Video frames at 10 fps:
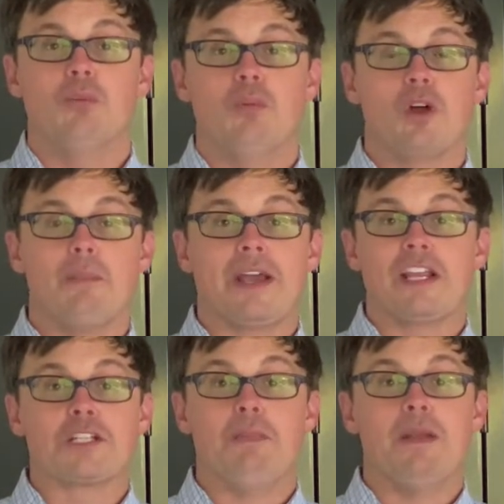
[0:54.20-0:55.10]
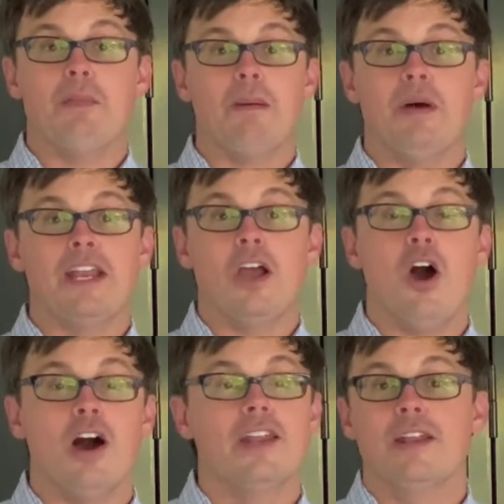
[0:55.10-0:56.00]
what am I going to spend my money
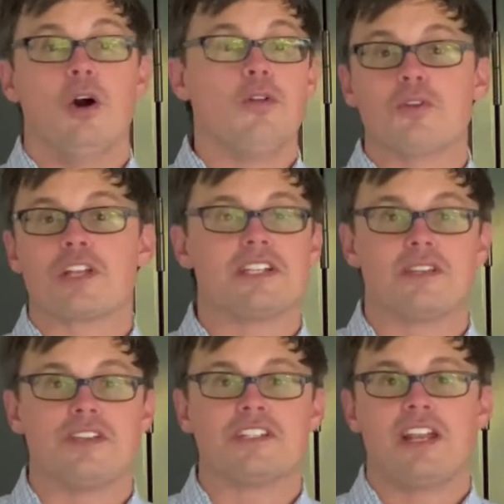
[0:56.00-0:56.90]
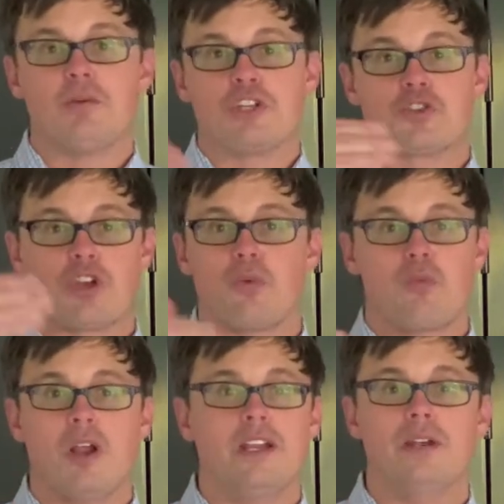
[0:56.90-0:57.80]
on and all those kinds of things. And I would just start
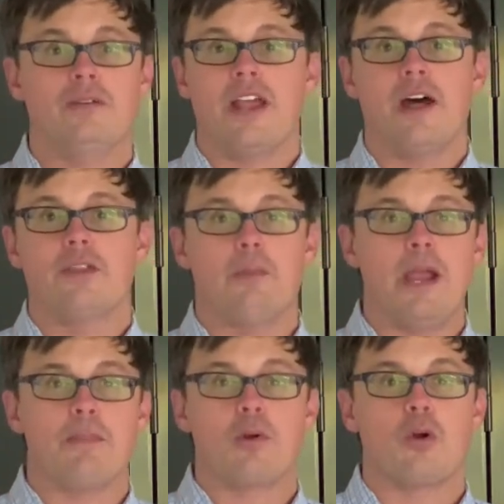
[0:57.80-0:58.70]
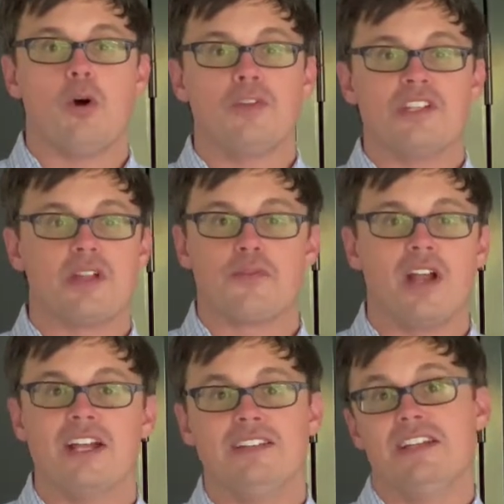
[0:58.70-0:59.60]
running down the paper all these different
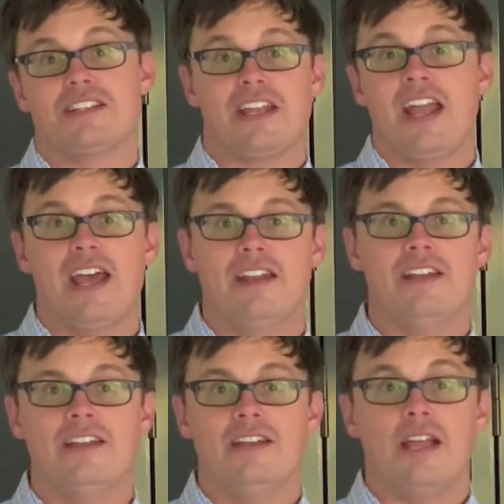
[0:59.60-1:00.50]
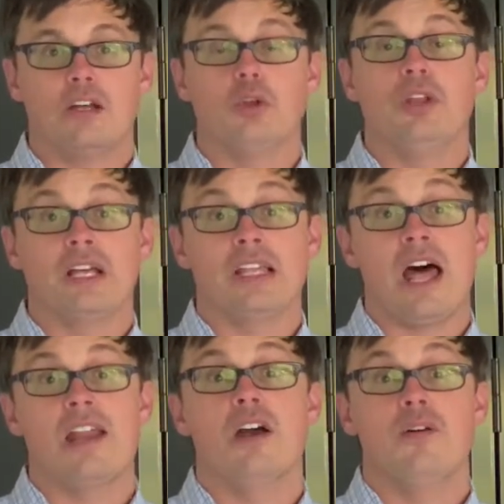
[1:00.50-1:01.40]
ideas I had, including a
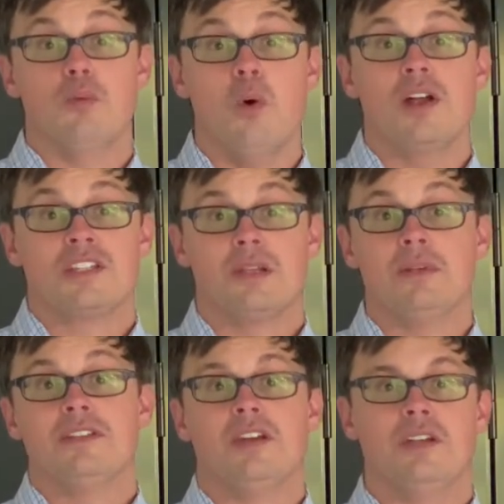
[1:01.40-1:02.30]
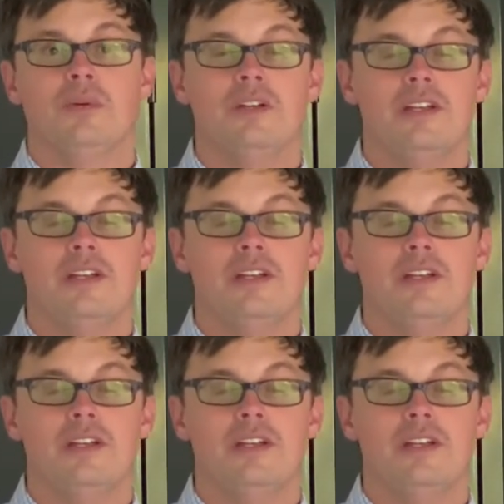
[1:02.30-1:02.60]
lot of wants, let me tell you.